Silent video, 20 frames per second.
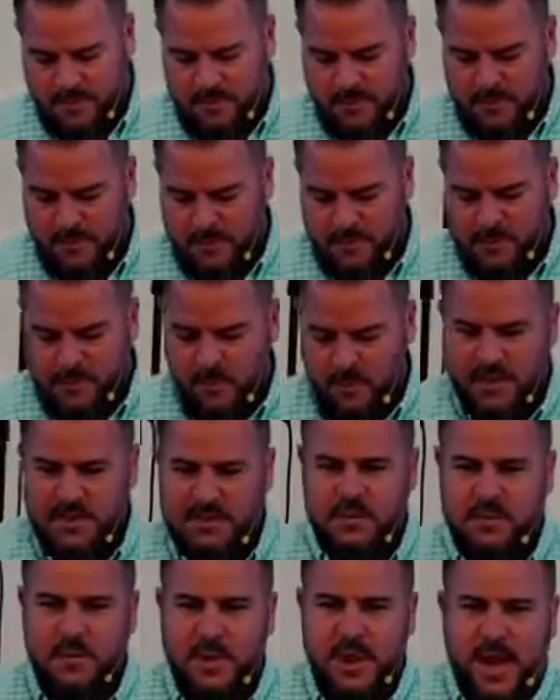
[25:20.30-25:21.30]
The
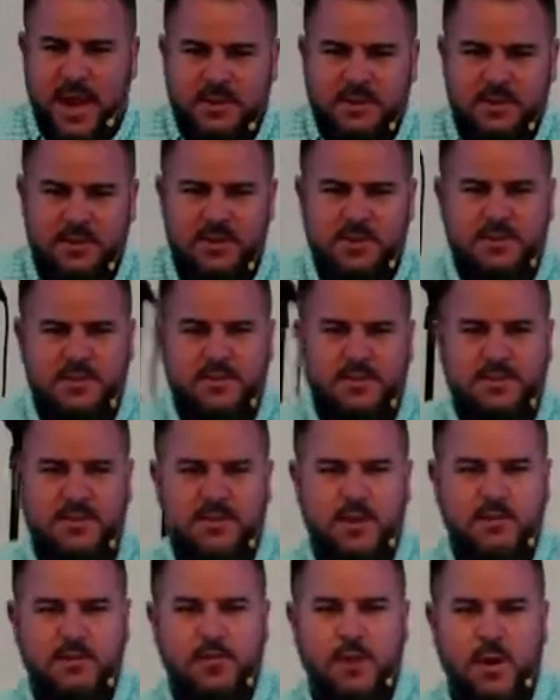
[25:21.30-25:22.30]
reason pastors
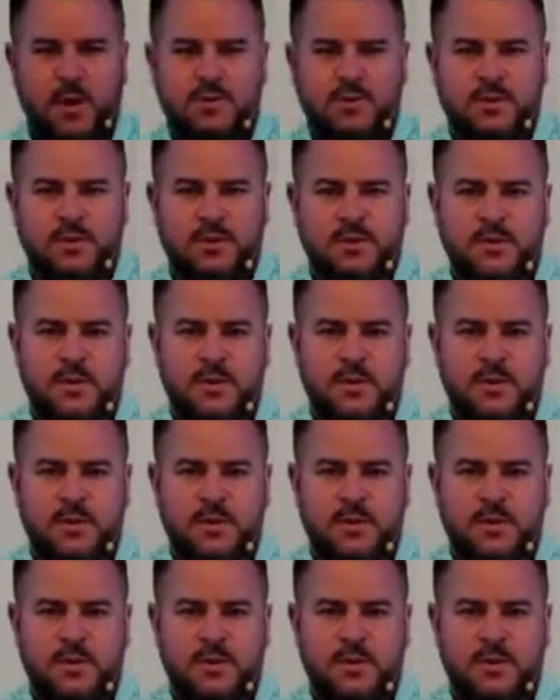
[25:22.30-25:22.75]
falter,